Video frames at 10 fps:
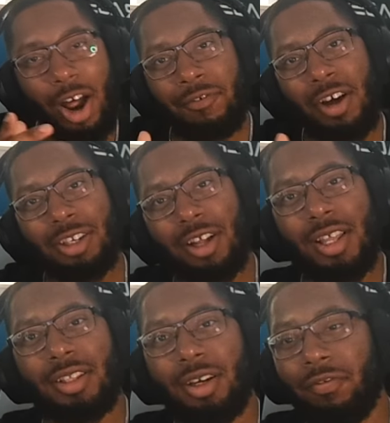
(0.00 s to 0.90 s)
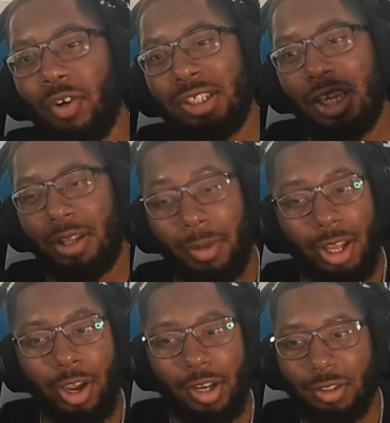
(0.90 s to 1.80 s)
I found out that the voice actor, the main
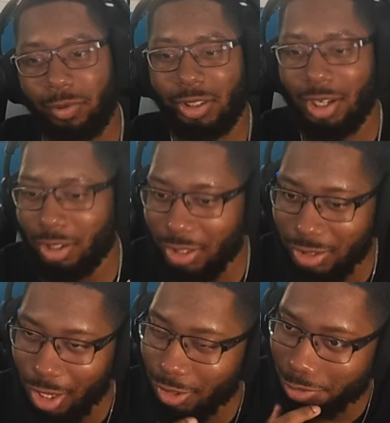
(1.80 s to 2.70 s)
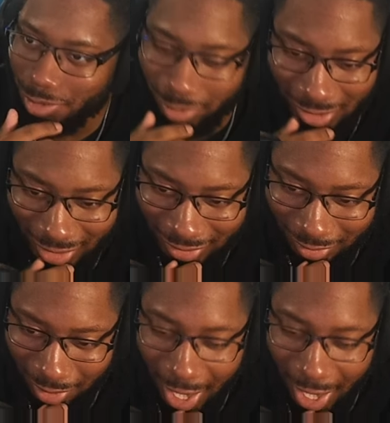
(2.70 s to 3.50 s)
character's voice actor, is Tondro's voice actor.